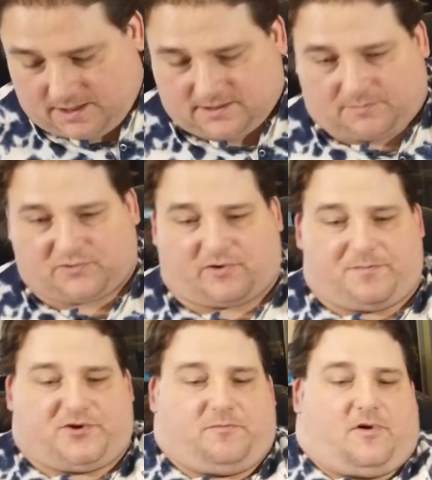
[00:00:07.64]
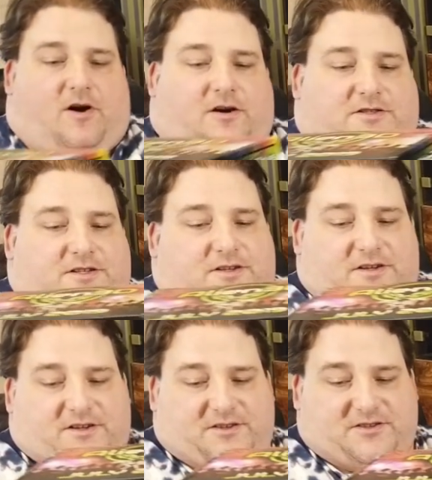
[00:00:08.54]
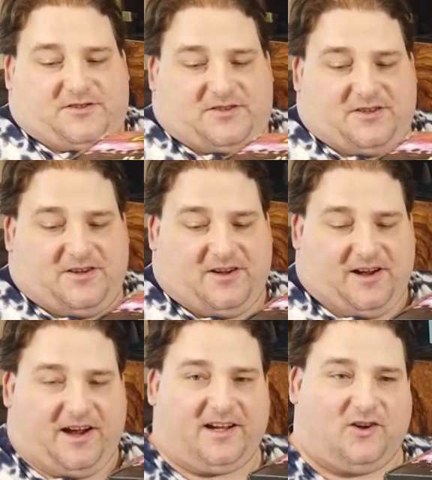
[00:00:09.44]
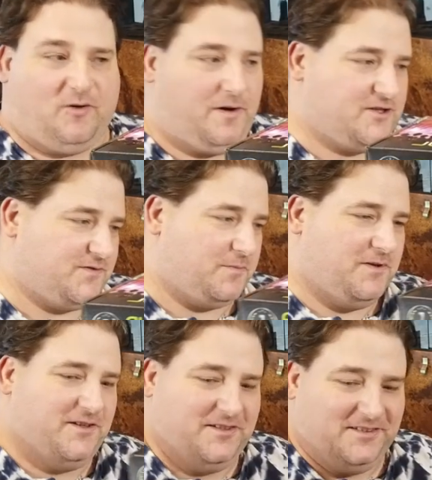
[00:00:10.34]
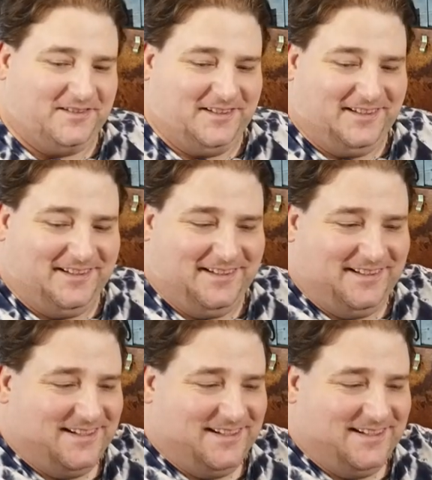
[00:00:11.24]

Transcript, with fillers: subscription boxes. I got a whole bunch of them.